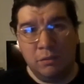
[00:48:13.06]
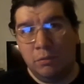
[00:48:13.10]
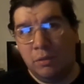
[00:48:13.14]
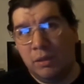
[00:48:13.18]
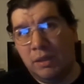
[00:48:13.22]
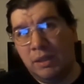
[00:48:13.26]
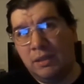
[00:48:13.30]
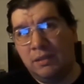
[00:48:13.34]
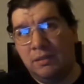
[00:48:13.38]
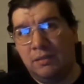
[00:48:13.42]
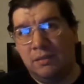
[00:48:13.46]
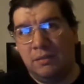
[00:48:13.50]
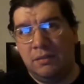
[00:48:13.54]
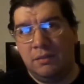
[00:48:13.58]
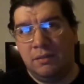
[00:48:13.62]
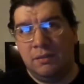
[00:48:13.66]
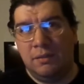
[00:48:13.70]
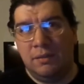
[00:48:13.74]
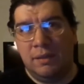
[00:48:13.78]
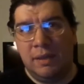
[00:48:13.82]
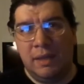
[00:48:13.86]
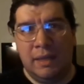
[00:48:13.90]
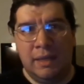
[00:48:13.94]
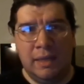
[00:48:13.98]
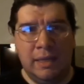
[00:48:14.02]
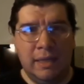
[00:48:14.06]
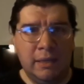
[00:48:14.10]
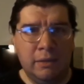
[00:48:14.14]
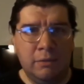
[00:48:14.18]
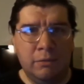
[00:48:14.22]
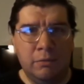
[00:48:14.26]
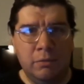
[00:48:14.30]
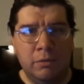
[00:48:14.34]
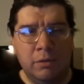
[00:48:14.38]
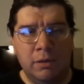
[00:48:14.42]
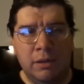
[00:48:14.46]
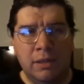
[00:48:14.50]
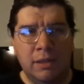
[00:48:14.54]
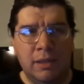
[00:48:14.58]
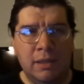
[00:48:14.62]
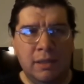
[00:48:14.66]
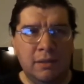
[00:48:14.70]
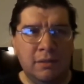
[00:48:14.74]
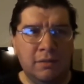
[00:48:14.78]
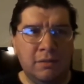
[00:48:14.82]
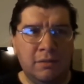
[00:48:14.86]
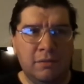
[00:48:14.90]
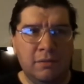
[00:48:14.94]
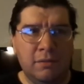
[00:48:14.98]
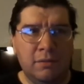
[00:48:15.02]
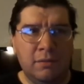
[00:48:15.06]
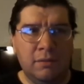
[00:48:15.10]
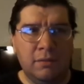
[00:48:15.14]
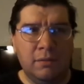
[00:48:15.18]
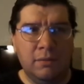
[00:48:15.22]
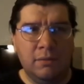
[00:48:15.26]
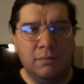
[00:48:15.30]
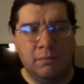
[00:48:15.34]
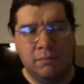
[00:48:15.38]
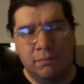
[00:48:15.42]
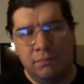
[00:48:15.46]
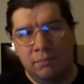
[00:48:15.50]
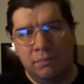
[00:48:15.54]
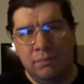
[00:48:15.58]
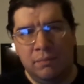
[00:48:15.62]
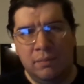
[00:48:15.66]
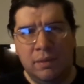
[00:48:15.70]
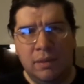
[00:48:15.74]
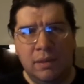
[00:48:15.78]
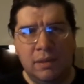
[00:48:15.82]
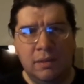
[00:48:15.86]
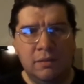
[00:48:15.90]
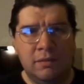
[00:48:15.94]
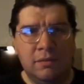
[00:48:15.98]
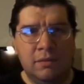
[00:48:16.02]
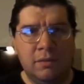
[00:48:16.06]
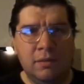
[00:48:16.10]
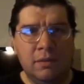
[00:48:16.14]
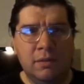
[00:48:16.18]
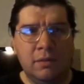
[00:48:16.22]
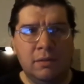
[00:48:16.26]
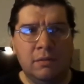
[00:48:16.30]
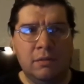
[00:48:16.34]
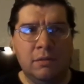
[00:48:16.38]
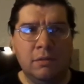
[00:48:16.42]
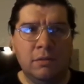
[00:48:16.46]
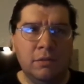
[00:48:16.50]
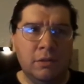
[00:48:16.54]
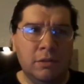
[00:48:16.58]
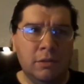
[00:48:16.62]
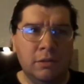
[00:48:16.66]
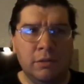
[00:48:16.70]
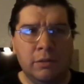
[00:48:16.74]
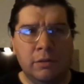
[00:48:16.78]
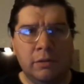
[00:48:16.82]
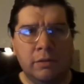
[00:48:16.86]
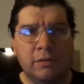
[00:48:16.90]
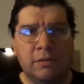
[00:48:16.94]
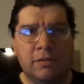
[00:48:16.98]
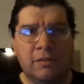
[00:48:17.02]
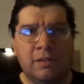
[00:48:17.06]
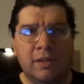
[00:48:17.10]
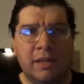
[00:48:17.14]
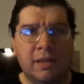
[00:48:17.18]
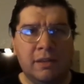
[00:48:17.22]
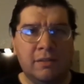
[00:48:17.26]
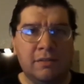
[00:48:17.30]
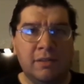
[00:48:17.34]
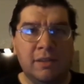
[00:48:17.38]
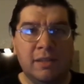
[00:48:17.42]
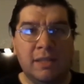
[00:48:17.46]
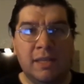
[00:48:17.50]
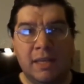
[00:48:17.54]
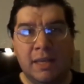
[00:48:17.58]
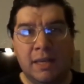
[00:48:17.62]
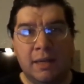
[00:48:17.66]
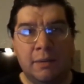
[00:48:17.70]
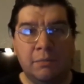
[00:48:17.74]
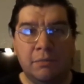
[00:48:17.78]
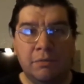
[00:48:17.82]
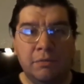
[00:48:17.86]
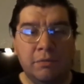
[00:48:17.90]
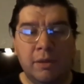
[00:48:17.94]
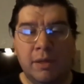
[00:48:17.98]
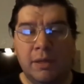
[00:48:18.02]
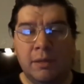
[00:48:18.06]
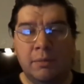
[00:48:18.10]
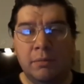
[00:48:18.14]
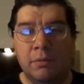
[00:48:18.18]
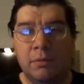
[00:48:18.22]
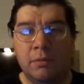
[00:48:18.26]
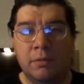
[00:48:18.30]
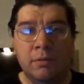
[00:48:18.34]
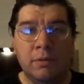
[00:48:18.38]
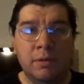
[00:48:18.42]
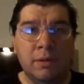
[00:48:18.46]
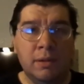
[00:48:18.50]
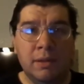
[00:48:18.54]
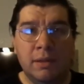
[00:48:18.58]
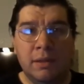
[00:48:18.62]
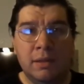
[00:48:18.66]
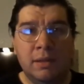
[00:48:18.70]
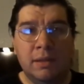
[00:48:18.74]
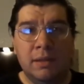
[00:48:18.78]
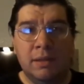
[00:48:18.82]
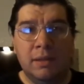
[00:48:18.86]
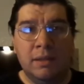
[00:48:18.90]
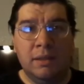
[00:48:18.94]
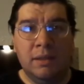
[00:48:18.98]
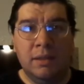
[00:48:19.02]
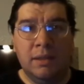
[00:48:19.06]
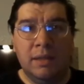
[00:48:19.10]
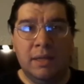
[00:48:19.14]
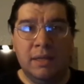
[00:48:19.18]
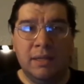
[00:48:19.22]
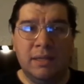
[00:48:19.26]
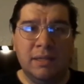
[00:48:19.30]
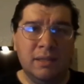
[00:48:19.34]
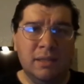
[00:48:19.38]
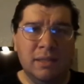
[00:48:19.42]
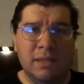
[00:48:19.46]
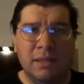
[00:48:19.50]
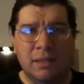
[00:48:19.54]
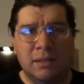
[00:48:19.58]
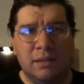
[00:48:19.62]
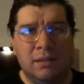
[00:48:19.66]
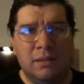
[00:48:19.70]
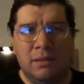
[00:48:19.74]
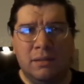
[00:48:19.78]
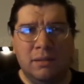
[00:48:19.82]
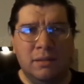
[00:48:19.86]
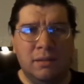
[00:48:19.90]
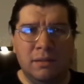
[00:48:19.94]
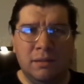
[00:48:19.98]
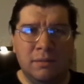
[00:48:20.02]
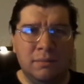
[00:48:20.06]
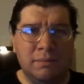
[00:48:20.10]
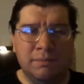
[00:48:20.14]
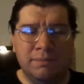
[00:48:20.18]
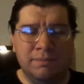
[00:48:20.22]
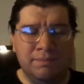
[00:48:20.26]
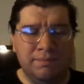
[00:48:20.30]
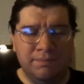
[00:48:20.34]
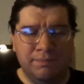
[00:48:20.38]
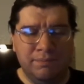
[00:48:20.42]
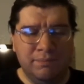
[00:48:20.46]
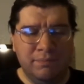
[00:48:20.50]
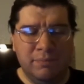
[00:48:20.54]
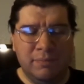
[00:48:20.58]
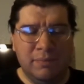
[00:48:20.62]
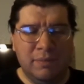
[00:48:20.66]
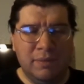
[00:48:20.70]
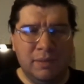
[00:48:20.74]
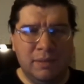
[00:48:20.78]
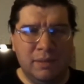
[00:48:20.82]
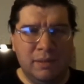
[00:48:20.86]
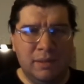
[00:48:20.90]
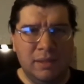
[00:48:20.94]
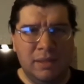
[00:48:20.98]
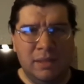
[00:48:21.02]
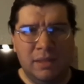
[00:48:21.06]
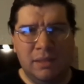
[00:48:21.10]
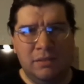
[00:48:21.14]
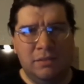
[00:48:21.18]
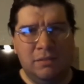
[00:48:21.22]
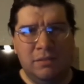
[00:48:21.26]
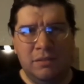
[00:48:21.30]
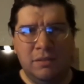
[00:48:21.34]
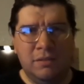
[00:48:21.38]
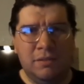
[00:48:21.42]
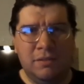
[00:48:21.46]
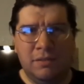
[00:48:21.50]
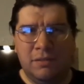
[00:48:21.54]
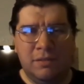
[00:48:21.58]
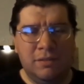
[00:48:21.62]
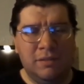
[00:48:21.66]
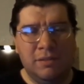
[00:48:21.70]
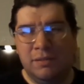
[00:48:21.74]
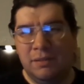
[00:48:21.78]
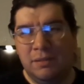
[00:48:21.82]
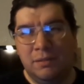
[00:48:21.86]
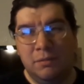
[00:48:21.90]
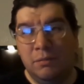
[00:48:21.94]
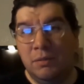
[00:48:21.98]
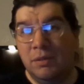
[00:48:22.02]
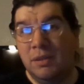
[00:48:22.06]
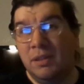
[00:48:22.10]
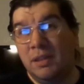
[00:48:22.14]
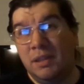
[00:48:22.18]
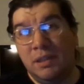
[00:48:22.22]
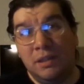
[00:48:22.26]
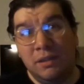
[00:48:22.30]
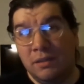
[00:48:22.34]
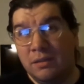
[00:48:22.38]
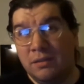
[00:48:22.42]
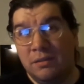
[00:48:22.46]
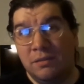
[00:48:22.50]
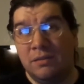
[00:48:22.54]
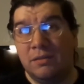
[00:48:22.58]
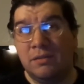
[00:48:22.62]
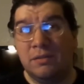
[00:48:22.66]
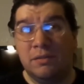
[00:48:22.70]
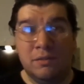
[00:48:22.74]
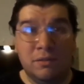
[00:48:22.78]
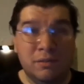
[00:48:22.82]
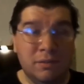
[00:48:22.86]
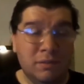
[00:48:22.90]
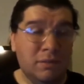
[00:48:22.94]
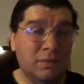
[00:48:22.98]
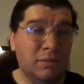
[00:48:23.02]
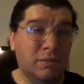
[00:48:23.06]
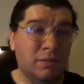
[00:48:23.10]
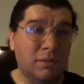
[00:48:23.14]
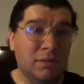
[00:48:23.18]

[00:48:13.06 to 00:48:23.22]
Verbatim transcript: and the way Dan Aykroyd as as uh, the New York taxi cab driver, acting like um, like he's just what he is,